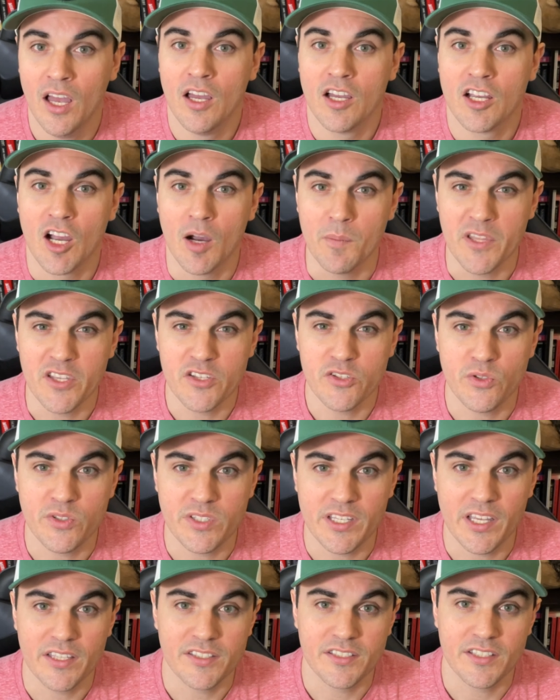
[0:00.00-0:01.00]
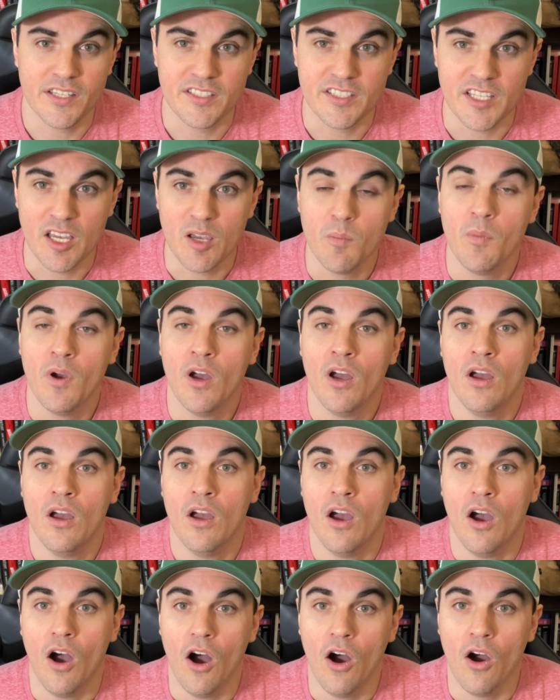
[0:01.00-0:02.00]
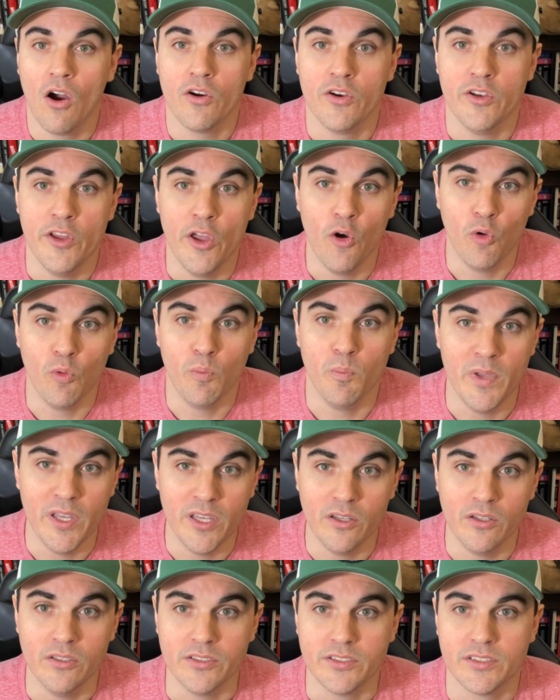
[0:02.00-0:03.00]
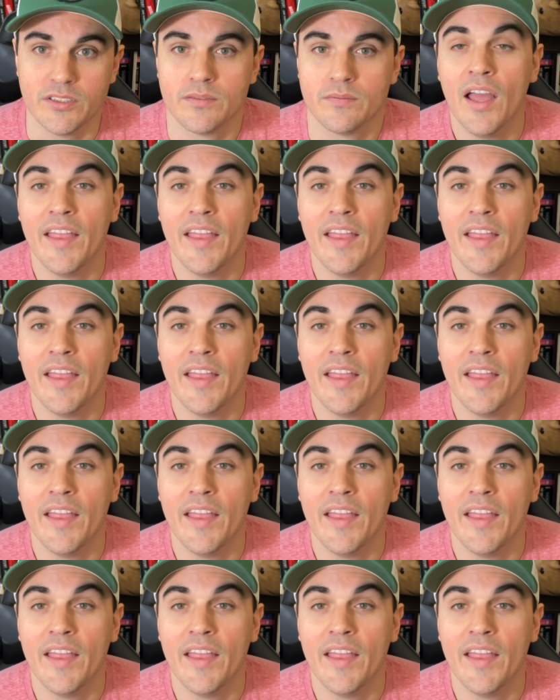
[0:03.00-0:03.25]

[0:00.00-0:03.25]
companies you see at CSM, are known mills.